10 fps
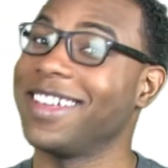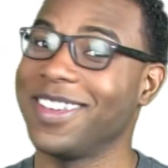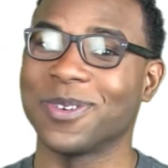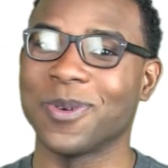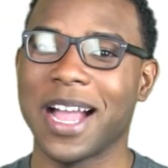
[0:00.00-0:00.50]

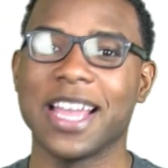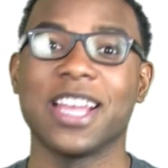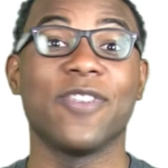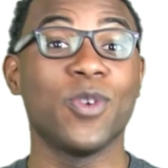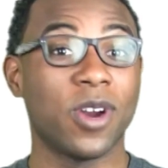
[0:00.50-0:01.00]
Either
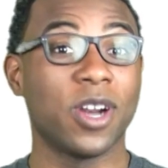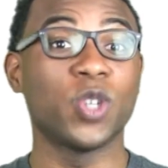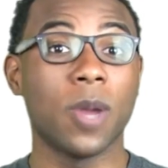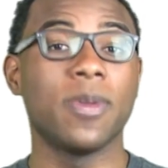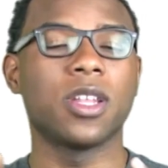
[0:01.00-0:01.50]
way, if you want to
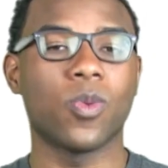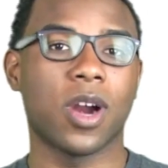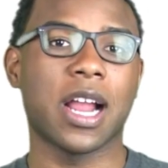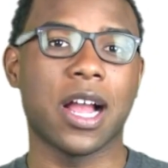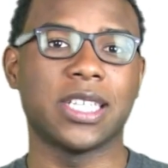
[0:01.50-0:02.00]
join me on the
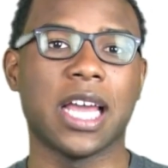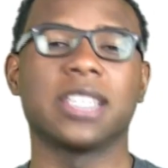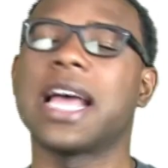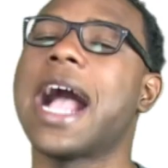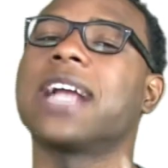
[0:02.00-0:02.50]
workout
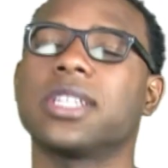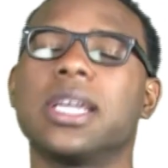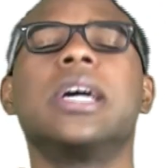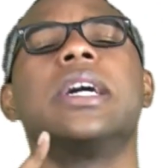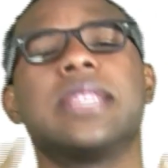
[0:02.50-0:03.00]
challenge,
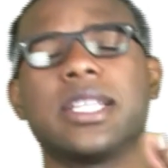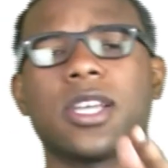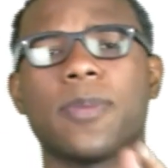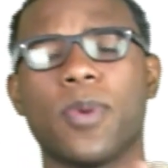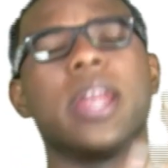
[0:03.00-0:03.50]
actually, that's
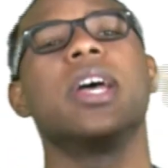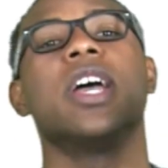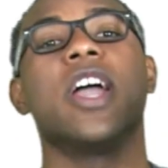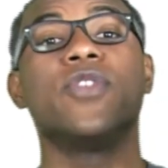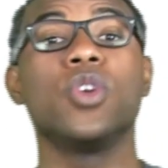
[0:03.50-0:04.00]
a good point.
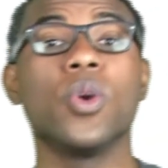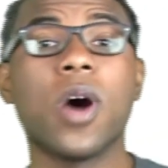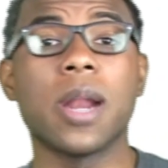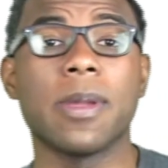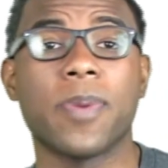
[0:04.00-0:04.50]
If you
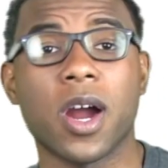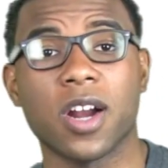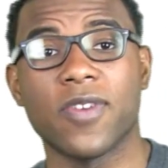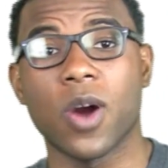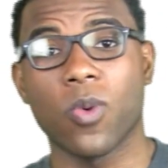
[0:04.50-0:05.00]
want to be
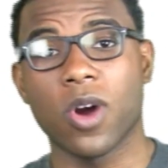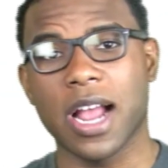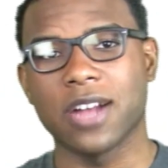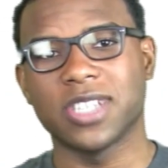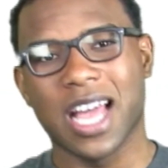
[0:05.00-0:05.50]
part of our
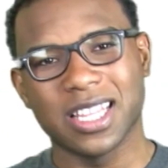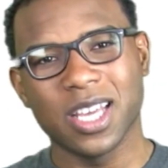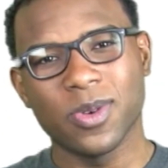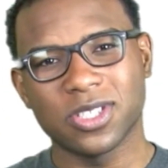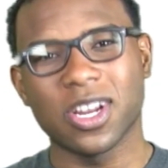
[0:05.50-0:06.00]
workout challenge, I
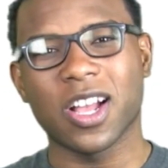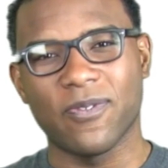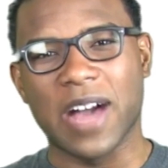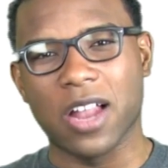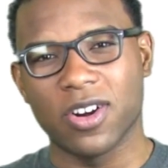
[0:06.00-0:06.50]
think we should start like
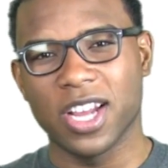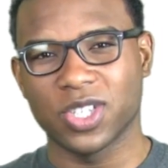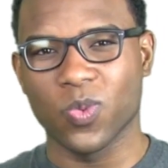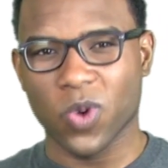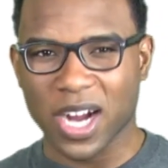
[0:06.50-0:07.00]
a Fowler
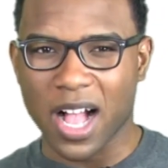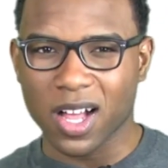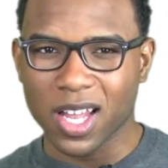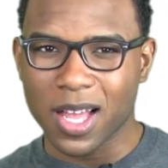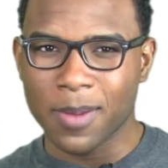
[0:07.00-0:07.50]
Nation
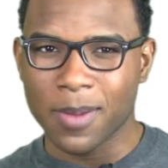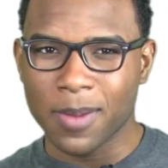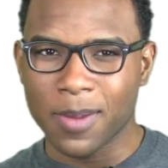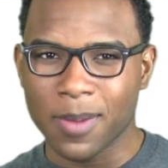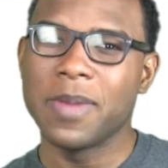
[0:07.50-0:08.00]
workout club.
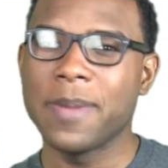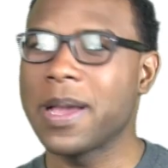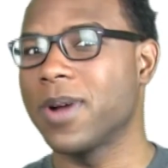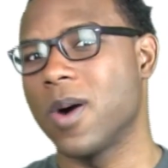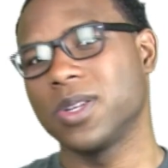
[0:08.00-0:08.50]
Maybe
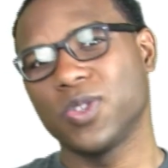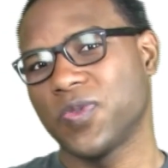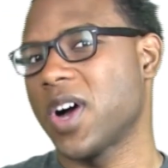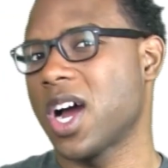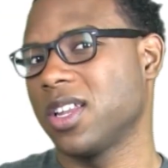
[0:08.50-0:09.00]
I'm going too
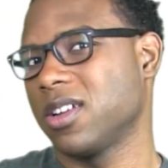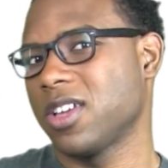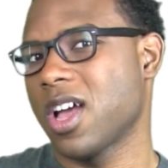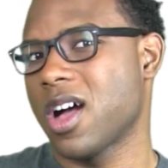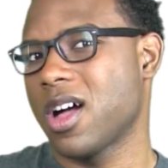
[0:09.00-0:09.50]
far a
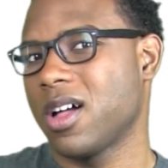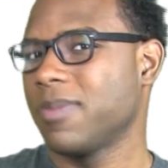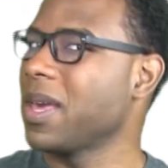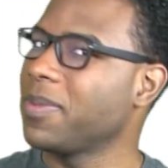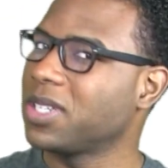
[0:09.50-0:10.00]
little, y'all.
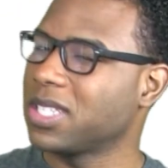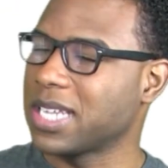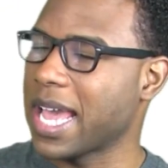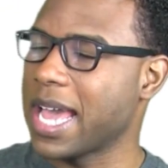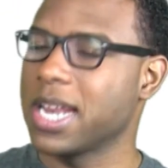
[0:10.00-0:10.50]
Maybe just a
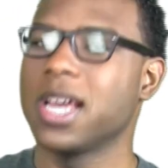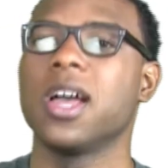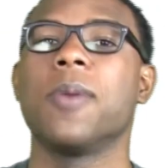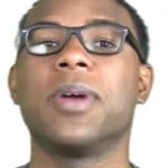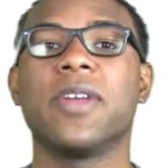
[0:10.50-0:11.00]
tad.
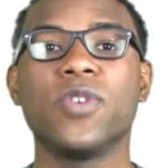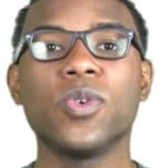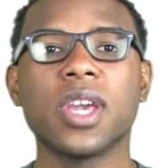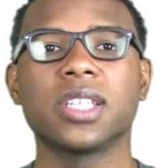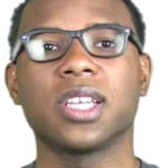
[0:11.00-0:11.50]
But if
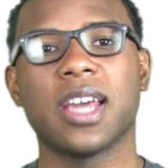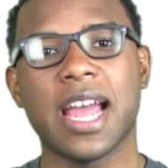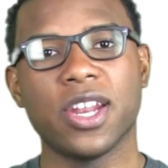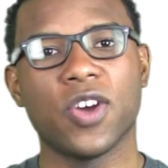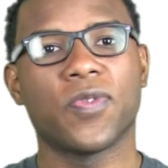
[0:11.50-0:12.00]
you think it's a good
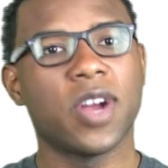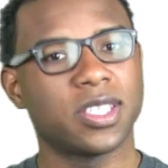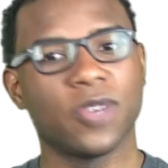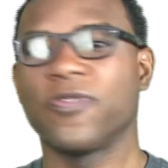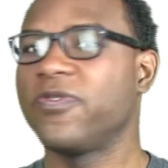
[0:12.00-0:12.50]
idea for
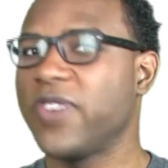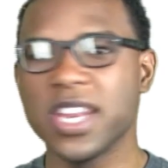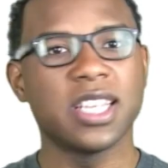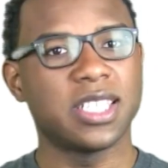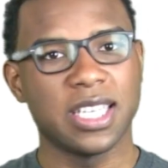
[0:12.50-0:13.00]
us to
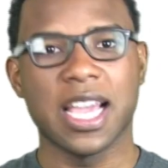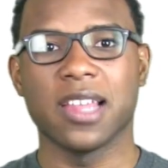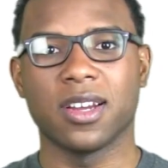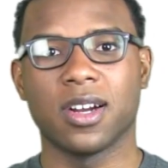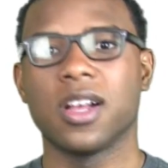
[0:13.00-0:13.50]
fitness
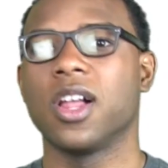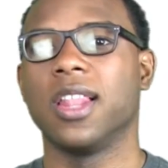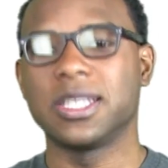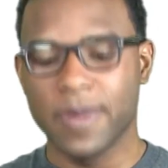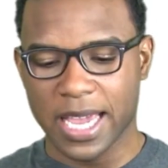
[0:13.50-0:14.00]
together,
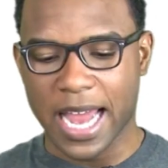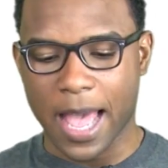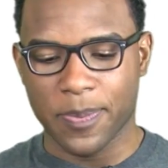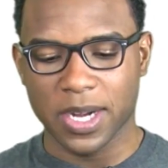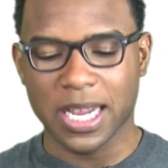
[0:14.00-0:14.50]
let's make it
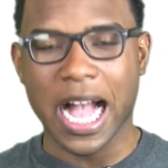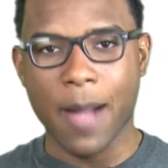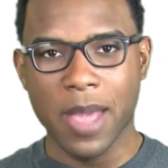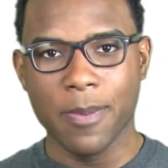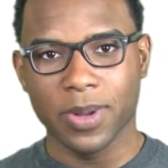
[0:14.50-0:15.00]
happen.
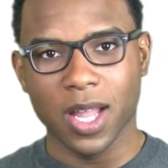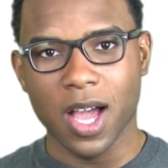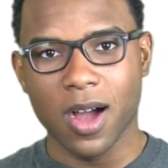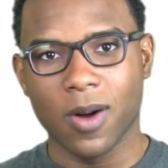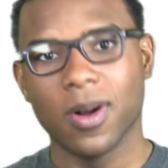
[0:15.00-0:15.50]
Comment
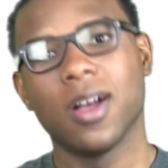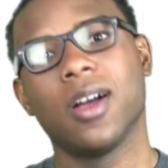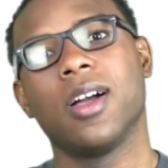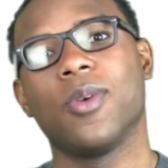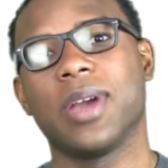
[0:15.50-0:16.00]
below.
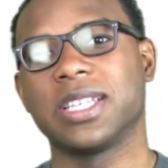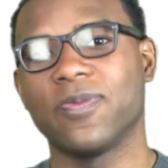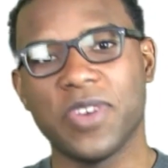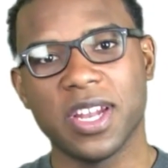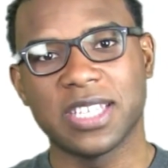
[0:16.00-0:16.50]
We get
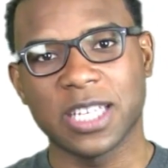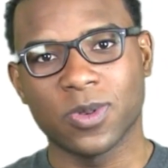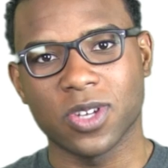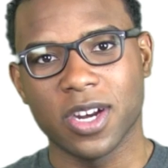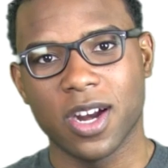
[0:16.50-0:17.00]
some fitness
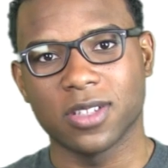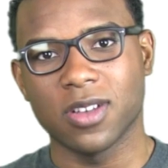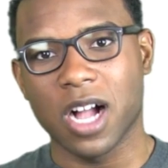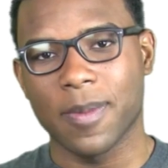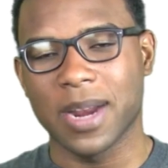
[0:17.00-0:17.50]
experts on here to
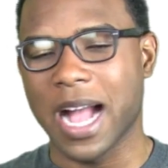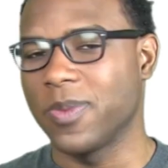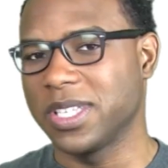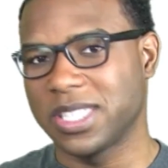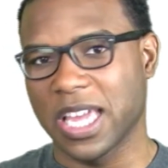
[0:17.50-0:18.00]
talk about how
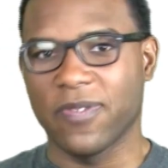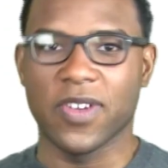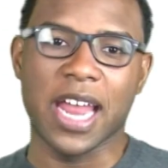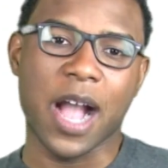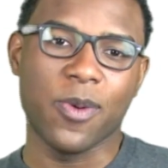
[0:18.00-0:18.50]
we stay
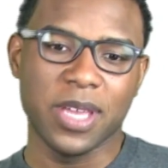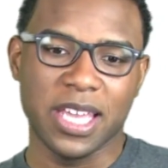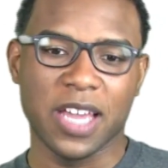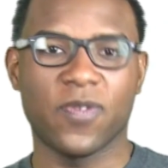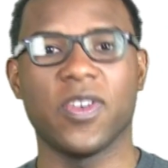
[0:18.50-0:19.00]
fit, how we
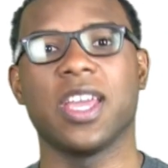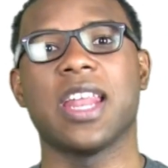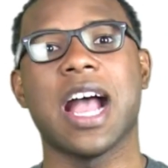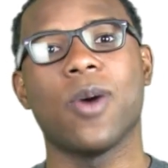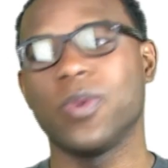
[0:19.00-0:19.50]
get fit,
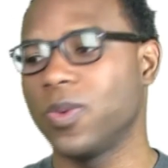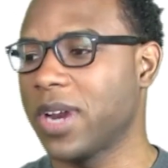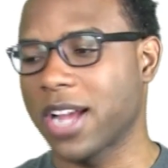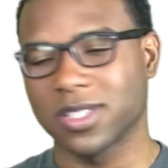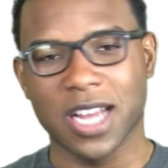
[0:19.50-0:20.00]
how we
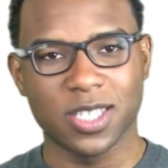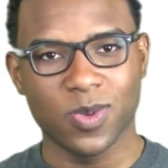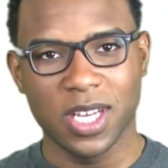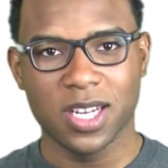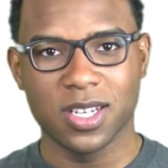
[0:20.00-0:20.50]
what exercises
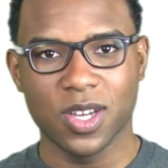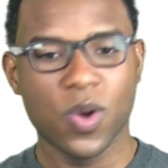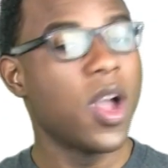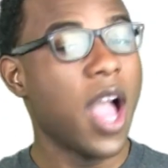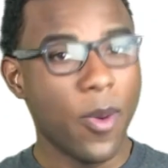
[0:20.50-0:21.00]
we need to
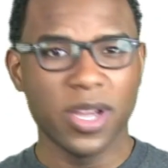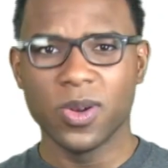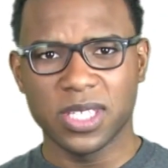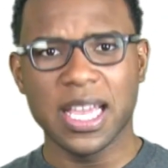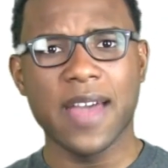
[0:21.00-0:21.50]
do, and we can
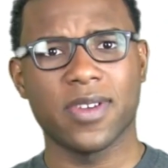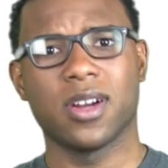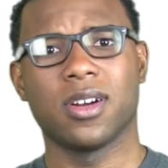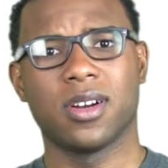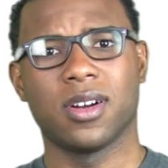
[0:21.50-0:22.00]
do it
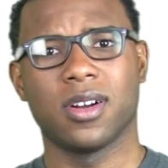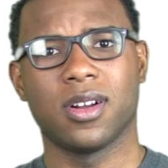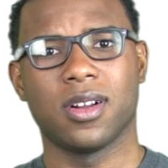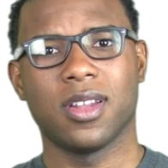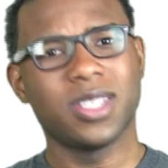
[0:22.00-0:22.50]
together.
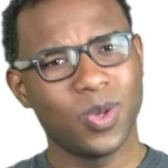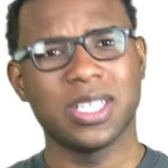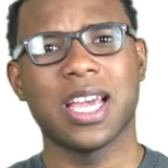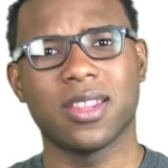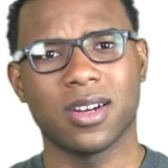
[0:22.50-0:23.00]
Let's do
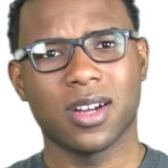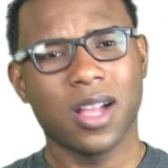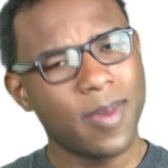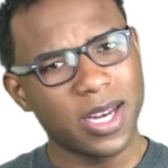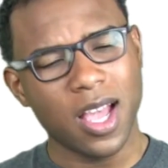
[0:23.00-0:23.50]
it together.
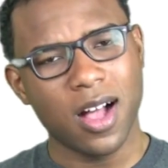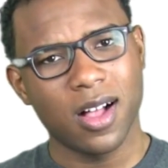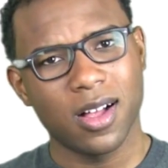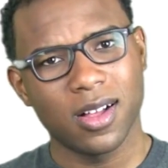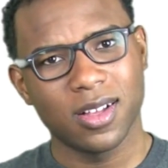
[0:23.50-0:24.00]
Come on,
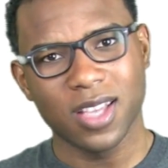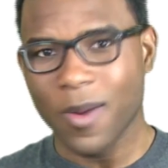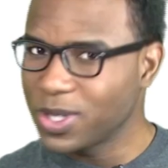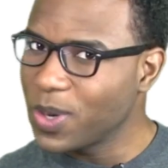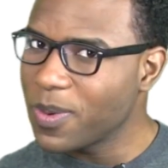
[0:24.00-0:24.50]
y'all. Y'all
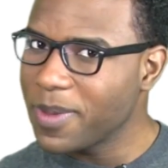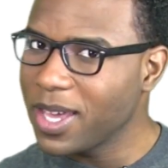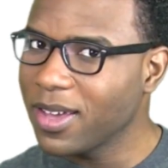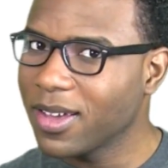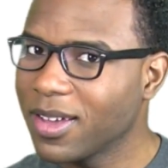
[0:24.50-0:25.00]
want to do it with
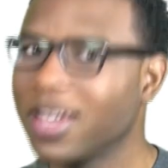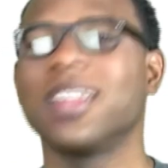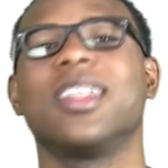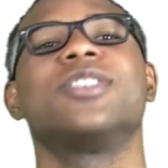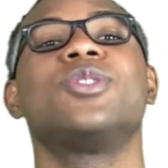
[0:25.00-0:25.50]
me?
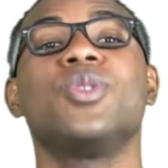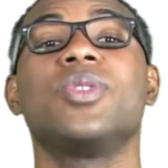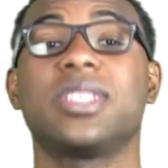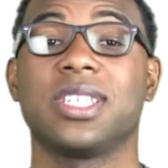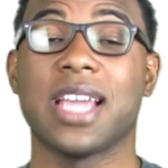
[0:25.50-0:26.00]
Let's do
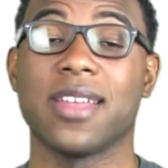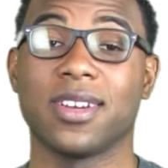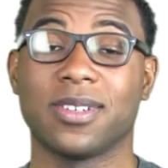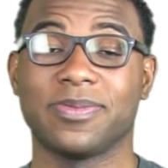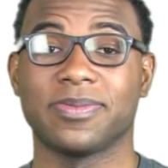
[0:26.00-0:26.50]
this
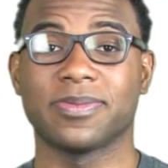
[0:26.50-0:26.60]
together.